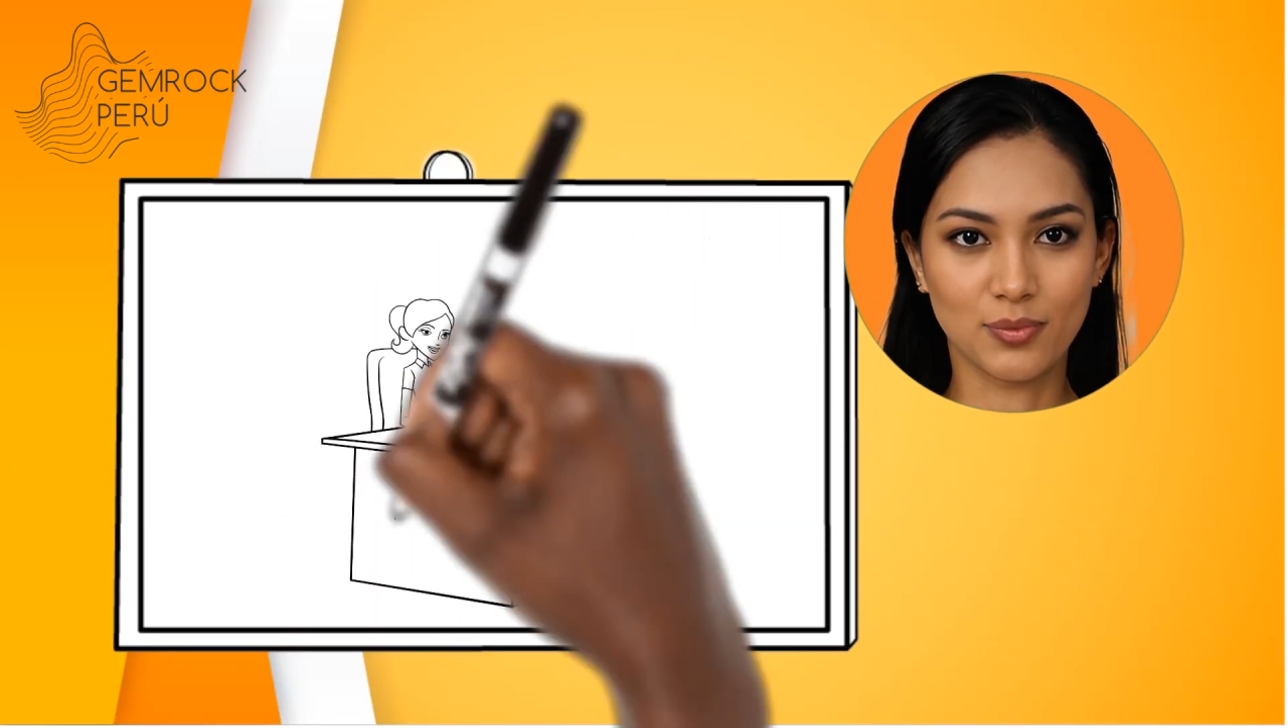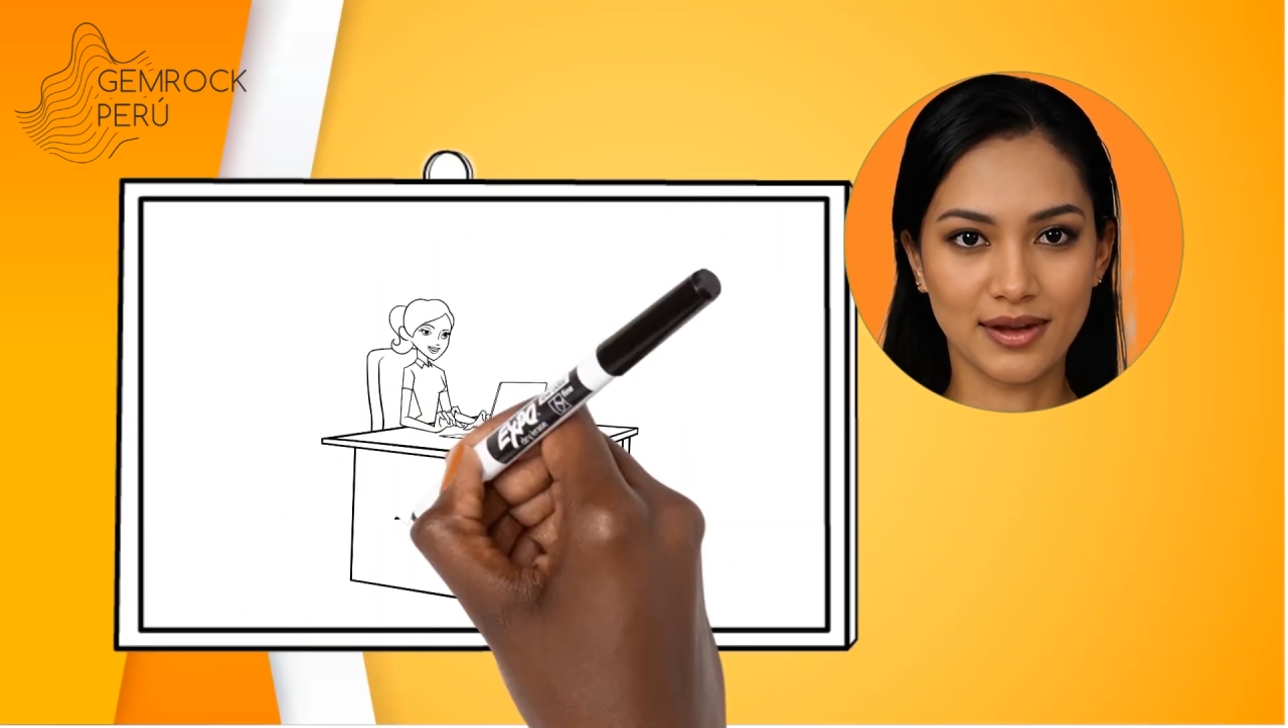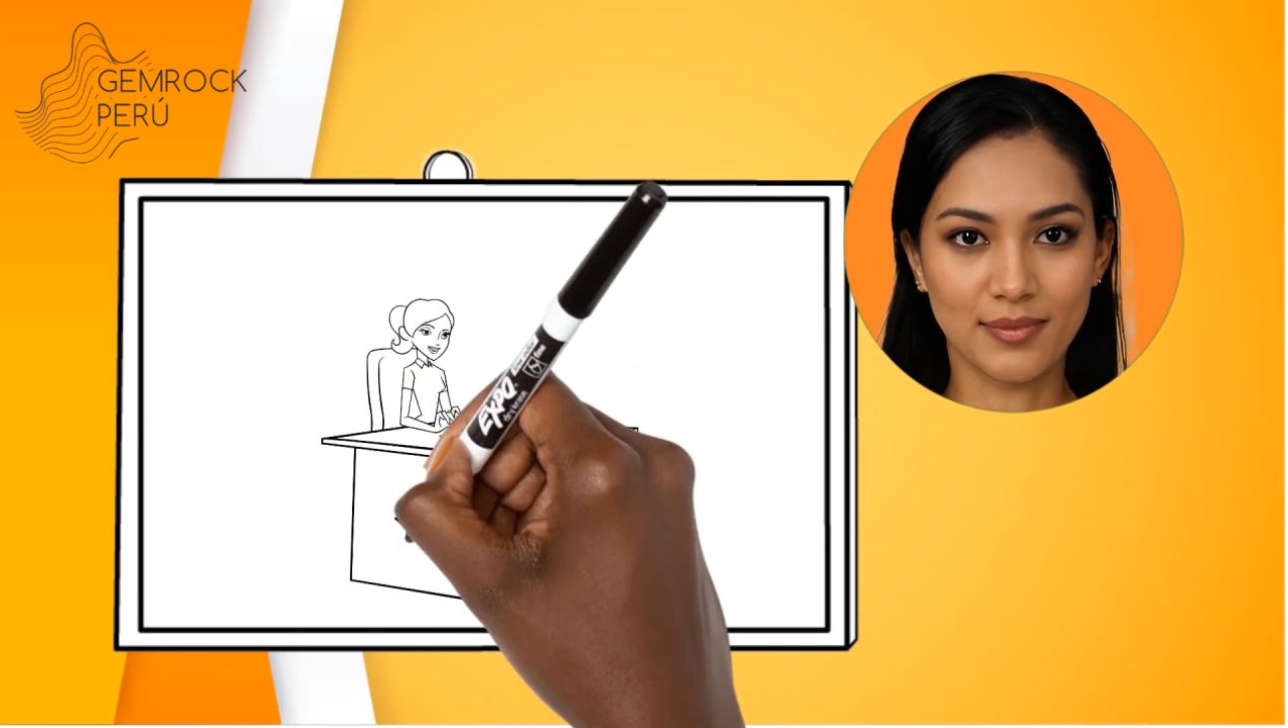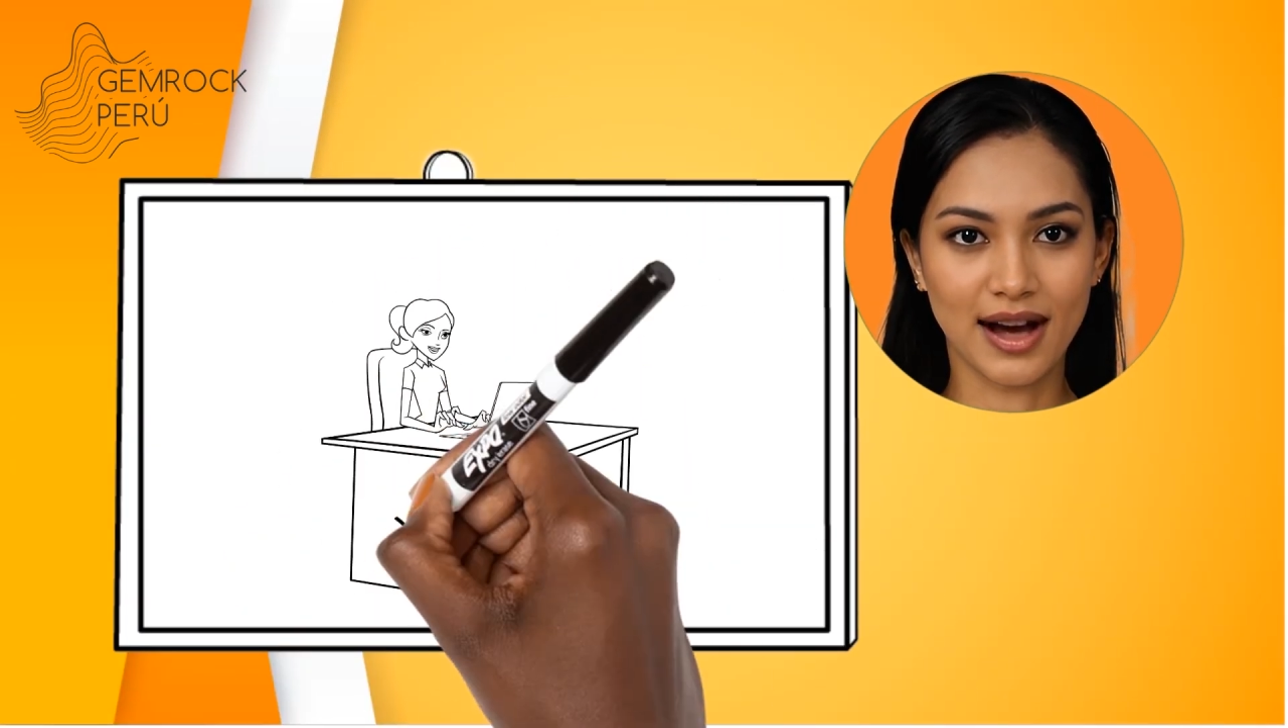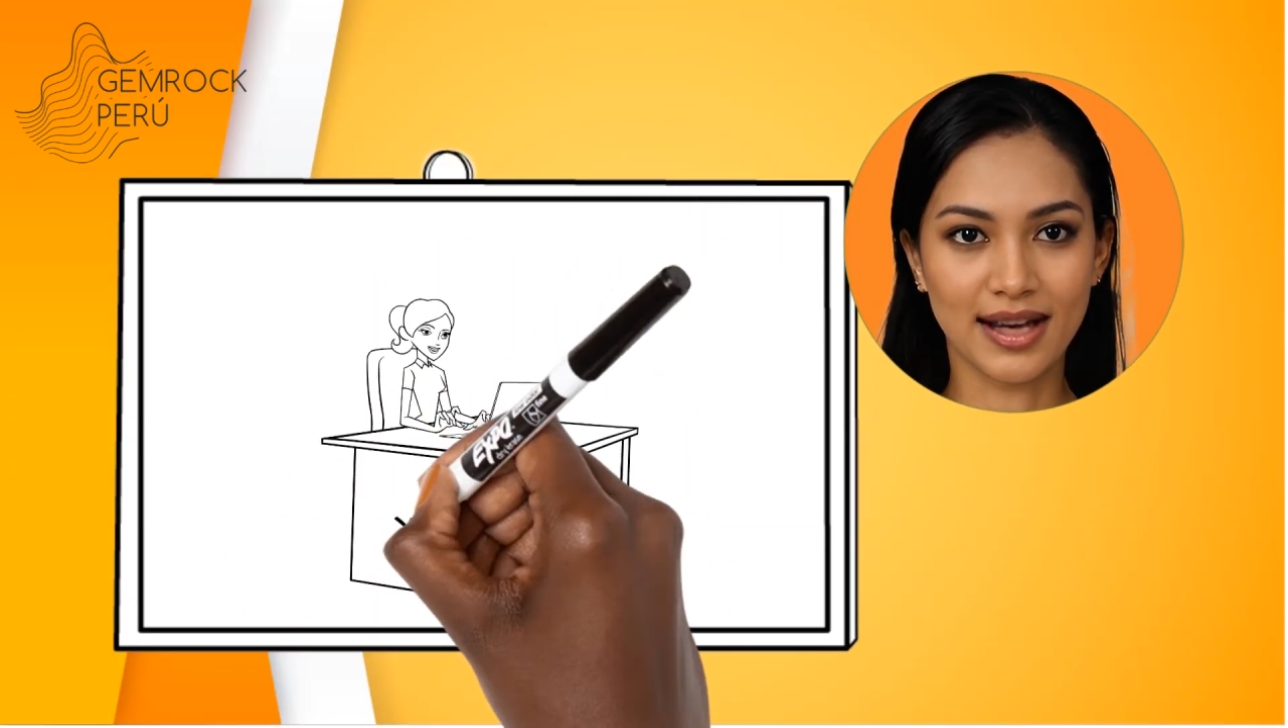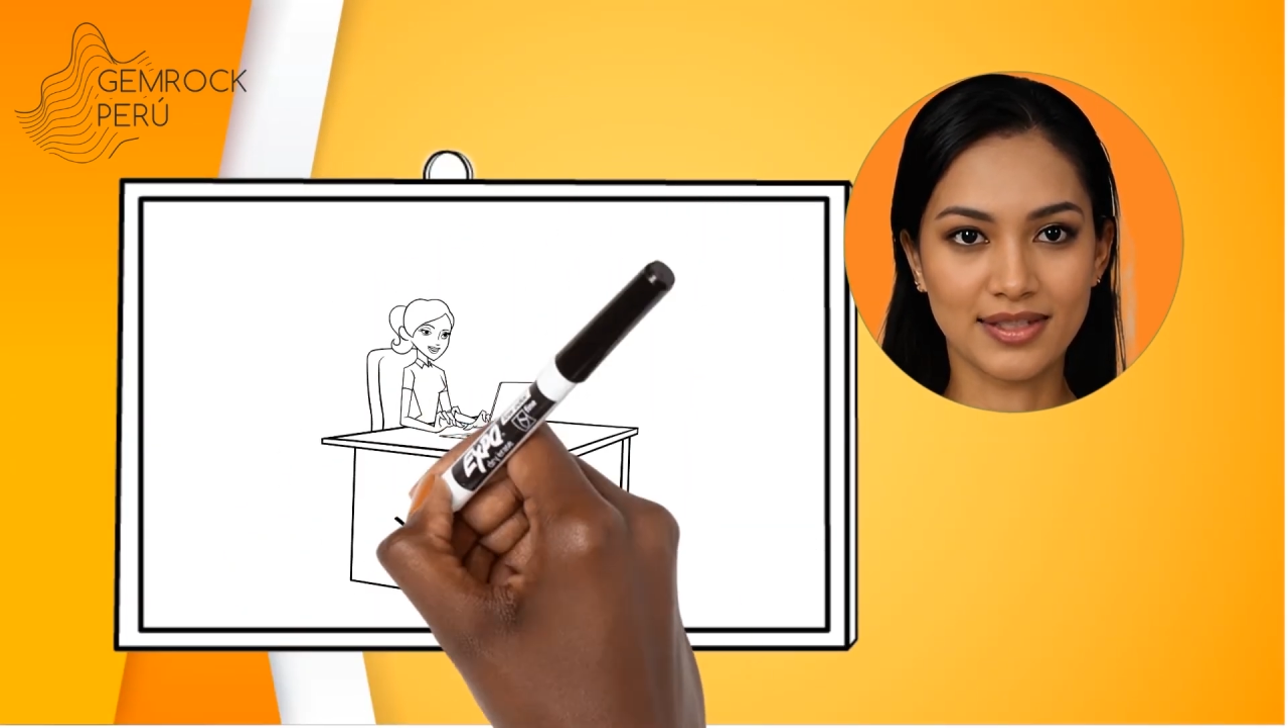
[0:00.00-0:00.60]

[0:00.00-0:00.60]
When buying